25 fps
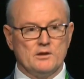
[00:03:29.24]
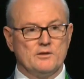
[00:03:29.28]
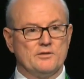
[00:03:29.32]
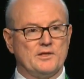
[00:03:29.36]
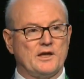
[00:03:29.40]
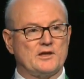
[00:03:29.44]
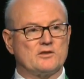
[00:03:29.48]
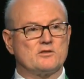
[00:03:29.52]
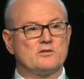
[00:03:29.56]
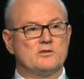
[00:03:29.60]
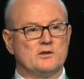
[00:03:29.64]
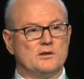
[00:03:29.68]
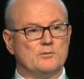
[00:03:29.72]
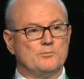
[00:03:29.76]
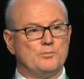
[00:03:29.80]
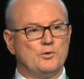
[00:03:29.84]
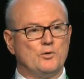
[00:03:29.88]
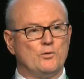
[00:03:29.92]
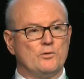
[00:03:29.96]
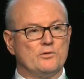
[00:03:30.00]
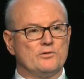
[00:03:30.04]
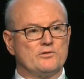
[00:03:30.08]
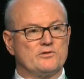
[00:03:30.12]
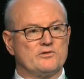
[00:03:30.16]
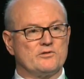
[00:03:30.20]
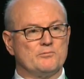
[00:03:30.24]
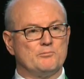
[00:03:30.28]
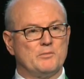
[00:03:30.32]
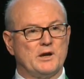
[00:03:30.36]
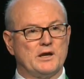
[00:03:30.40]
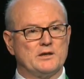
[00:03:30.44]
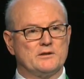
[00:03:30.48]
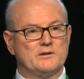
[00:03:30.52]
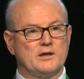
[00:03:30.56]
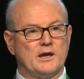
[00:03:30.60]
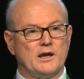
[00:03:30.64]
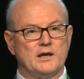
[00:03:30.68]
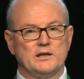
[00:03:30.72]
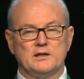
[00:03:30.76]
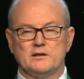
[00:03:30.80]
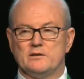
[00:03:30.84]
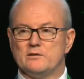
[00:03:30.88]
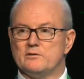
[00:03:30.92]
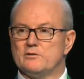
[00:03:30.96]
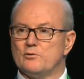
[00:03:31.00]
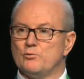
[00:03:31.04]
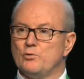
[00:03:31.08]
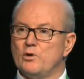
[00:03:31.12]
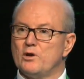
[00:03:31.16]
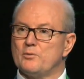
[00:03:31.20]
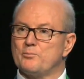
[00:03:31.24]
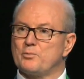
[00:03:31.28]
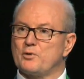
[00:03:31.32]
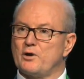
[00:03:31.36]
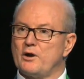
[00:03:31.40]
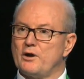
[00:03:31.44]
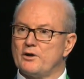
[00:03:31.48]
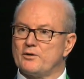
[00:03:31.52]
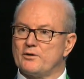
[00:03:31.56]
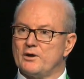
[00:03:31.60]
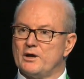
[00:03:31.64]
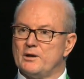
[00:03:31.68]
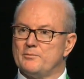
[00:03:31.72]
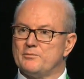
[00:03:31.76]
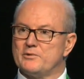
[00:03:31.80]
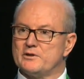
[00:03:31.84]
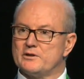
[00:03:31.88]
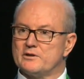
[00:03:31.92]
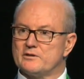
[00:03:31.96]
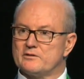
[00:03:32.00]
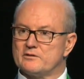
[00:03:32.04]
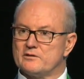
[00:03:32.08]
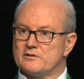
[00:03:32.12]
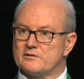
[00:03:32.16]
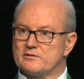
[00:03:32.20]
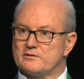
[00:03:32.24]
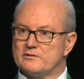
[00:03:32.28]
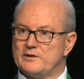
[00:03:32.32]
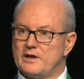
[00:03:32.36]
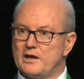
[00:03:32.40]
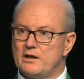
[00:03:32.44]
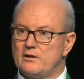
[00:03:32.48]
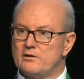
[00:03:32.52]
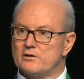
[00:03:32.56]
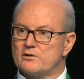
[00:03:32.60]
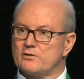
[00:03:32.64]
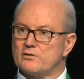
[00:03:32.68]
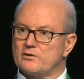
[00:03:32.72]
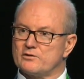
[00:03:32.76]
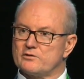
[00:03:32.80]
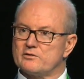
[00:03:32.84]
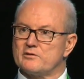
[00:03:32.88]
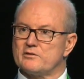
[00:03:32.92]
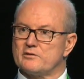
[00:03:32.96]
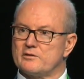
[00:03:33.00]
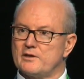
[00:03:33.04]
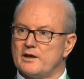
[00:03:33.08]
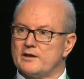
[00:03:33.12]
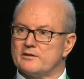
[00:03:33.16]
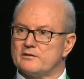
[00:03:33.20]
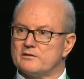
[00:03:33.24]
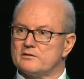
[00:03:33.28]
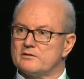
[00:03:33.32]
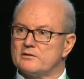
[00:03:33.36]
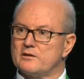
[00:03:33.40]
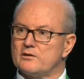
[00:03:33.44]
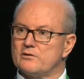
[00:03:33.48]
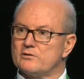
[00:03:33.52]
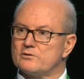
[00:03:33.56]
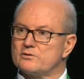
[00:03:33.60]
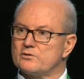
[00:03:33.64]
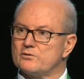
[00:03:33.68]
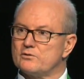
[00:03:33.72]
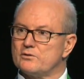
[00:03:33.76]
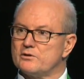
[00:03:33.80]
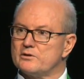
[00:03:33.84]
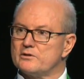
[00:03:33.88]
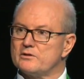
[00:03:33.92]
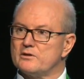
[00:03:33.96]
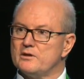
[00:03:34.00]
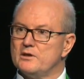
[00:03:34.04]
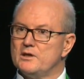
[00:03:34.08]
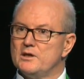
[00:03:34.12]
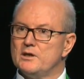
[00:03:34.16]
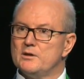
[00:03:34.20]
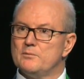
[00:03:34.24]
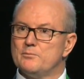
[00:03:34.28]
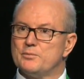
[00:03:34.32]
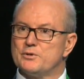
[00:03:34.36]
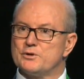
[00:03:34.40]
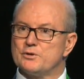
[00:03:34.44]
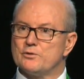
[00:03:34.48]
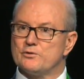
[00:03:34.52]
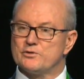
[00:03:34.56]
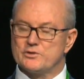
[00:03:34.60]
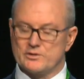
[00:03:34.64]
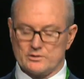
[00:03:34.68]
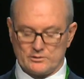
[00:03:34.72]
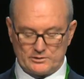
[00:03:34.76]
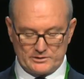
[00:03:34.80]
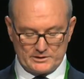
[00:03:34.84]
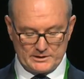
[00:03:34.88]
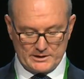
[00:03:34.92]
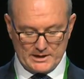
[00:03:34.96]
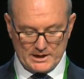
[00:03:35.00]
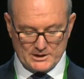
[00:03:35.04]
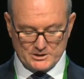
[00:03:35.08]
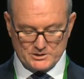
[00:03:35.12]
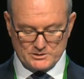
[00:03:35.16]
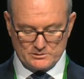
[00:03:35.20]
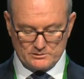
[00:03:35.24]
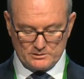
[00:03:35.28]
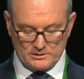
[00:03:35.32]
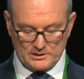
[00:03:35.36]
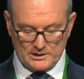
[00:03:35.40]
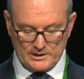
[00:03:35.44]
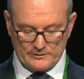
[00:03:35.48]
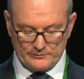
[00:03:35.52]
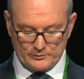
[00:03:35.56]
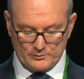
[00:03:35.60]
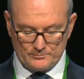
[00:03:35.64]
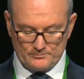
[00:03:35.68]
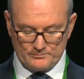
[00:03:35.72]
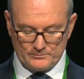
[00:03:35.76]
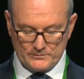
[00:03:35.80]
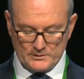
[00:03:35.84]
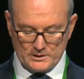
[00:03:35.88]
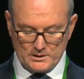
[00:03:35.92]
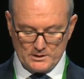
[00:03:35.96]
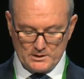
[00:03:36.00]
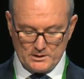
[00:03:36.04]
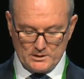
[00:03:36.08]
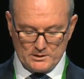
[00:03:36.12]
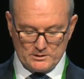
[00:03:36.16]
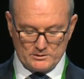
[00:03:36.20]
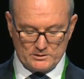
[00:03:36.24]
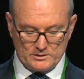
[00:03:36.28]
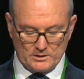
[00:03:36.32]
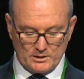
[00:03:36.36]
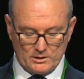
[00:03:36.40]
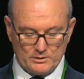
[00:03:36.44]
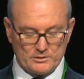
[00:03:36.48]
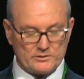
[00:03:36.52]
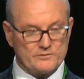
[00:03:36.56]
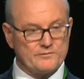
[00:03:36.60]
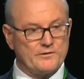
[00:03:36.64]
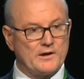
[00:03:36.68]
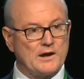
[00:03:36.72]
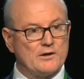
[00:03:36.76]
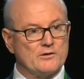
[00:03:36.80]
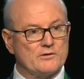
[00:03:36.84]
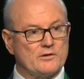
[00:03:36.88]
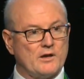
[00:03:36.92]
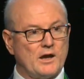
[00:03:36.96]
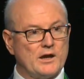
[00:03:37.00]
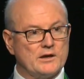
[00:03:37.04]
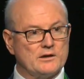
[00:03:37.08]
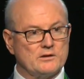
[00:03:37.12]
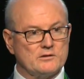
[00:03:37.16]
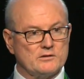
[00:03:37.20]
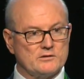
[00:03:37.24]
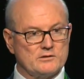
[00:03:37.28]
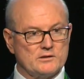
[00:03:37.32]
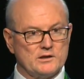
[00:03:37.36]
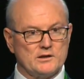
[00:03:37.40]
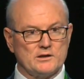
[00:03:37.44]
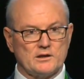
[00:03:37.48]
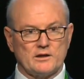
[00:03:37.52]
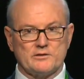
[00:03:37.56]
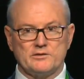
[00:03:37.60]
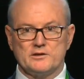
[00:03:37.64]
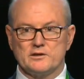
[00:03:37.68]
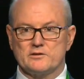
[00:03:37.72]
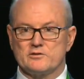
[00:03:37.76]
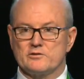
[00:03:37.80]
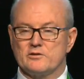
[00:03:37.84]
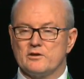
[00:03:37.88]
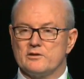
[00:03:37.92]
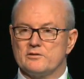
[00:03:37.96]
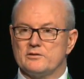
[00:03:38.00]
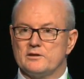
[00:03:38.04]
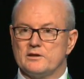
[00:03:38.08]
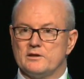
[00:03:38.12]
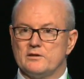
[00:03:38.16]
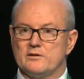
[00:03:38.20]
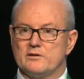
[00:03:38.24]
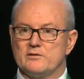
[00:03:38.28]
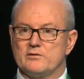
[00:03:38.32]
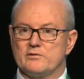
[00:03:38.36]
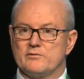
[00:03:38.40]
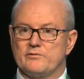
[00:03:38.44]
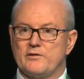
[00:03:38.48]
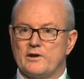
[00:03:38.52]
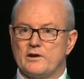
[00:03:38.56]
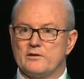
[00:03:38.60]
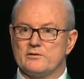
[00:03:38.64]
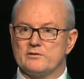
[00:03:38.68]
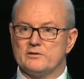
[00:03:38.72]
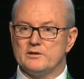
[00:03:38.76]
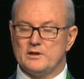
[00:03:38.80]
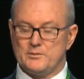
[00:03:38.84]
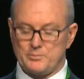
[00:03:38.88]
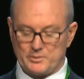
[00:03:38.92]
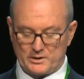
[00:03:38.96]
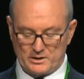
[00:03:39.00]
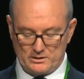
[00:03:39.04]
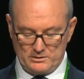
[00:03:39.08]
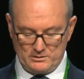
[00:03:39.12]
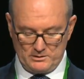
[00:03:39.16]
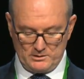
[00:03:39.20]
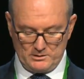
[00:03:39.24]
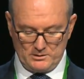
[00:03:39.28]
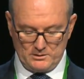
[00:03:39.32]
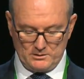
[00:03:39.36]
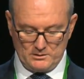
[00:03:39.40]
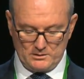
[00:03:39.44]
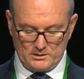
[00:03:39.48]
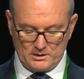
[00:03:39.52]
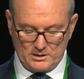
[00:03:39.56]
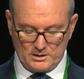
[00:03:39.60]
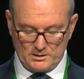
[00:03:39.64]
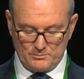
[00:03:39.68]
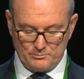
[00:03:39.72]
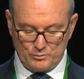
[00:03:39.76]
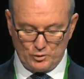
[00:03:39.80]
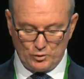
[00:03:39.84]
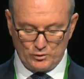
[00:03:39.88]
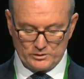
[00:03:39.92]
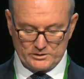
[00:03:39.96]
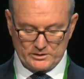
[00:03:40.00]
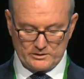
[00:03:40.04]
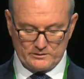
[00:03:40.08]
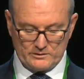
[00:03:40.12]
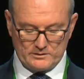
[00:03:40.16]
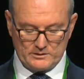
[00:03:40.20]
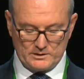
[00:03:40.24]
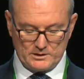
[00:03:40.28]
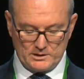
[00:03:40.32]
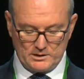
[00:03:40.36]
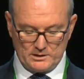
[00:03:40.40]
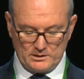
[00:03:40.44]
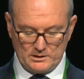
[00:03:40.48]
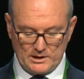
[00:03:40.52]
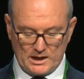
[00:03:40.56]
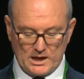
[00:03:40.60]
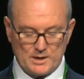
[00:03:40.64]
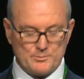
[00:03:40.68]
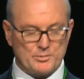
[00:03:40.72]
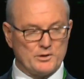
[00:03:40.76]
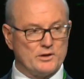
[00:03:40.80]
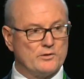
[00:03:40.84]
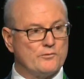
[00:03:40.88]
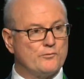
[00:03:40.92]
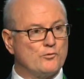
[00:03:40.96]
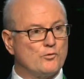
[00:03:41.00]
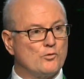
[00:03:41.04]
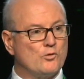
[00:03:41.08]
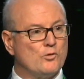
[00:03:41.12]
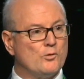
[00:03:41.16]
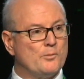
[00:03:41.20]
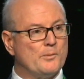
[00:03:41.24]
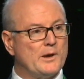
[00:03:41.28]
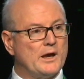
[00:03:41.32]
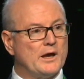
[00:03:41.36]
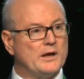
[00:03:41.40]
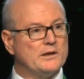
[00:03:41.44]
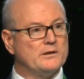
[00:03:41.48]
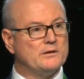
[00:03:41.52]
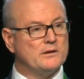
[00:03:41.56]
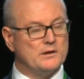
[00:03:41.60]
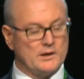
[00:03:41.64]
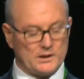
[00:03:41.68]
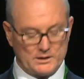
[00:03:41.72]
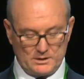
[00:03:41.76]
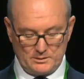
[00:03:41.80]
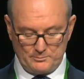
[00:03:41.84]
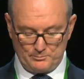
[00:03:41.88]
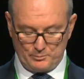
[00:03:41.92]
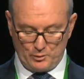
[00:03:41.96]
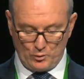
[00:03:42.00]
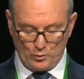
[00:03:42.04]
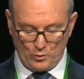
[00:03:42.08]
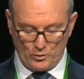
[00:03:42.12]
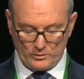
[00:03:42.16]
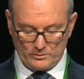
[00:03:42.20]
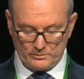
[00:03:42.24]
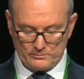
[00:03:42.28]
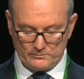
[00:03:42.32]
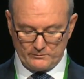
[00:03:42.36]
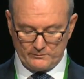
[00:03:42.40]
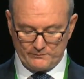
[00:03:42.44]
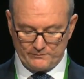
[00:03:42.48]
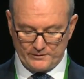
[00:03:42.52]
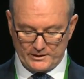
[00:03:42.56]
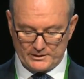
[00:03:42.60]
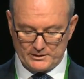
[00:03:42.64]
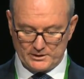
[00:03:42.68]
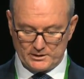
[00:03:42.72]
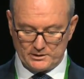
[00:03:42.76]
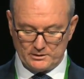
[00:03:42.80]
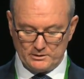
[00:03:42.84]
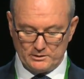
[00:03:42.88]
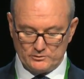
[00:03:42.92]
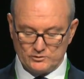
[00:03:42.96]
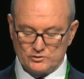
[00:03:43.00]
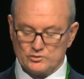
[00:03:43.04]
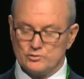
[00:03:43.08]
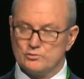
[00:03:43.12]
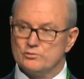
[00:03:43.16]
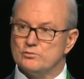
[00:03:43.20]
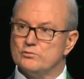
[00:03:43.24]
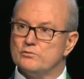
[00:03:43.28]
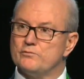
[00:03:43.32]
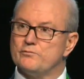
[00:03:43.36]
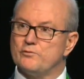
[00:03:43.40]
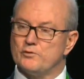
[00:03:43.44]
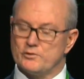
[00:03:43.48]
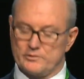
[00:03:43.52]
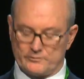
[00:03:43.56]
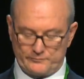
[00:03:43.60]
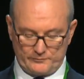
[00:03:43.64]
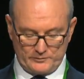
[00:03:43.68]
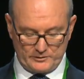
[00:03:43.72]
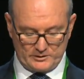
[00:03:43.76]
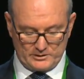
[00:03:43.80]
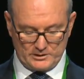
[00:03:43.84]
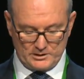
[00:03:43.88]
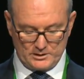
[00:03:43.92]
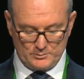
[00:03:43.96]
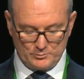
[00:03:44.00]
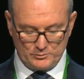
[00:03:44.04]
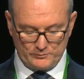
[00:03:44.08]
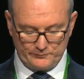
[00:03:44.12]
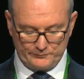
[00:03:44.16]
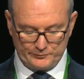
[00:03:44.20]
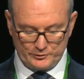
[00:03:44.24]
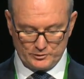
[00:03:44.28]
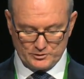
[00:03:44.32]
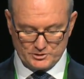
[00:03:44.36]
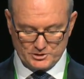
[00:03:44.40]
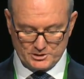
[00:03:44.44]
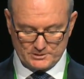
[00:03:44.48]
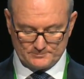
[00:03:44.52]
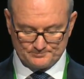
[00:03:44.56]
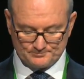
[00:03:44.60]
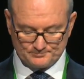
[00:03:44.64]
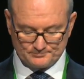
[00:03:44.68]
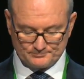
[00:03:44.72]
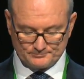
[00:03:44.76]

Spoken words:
Thus, the importance of maintaining the work program that exists now across the states and territories, but also at the national level. So as far as I can see, and I think certainly as far as the IHPA board can see, ABF will remain an important funding tool for the foreseeable future.